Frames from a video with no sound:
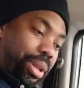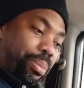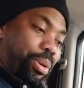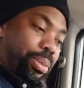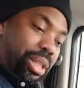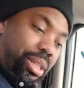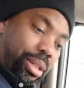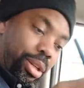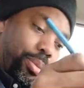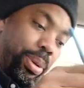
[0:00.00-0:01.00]
like, pretty
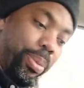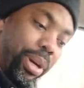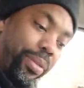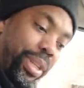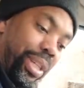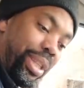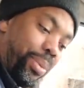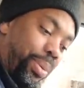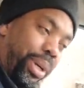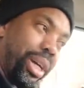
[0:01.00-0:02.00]
much, be part of the thing that
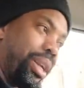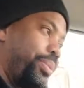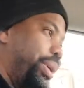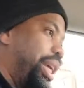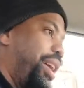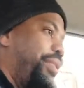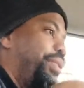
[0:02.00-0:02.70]
we work on, we have